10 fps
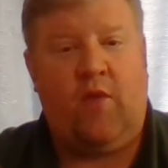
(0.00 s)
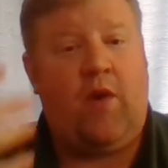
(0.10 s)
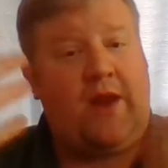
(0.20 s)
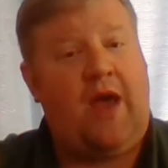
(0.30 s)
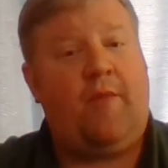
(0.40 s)

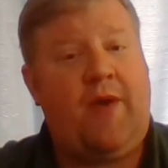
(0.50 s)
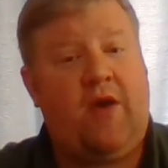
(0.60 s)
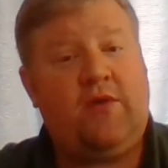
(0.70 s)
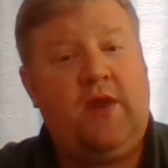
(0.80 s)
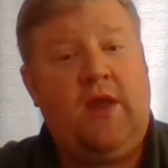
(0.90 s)
help
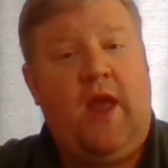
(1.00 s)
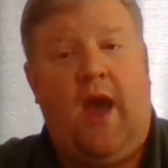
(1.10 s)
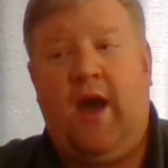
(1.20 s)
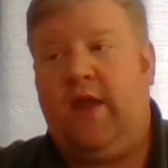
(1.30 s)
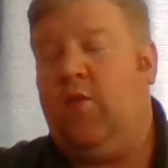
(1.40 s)
out,
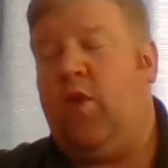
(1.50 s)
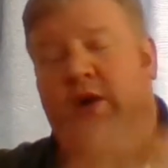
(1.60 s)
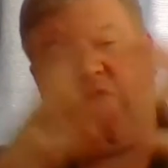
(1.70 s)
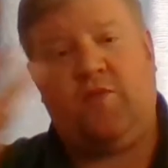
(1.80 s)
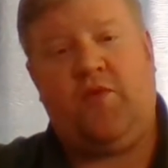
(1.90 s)
you want
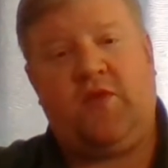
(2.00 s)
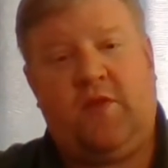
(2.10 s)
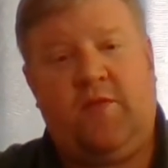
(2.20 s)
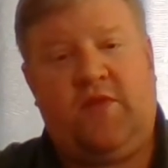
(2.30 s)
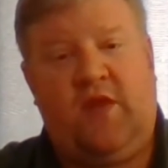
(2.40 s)
to support
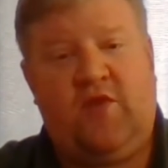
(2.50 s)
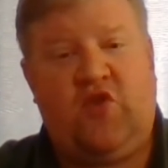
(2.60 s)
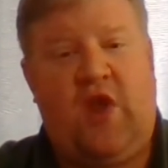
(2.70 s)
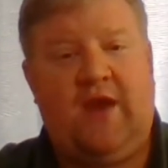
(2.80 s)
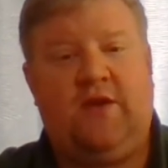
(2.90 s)
the
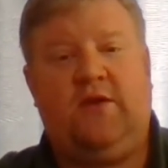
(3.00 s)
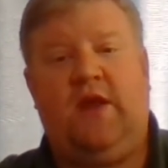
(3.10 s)
channel in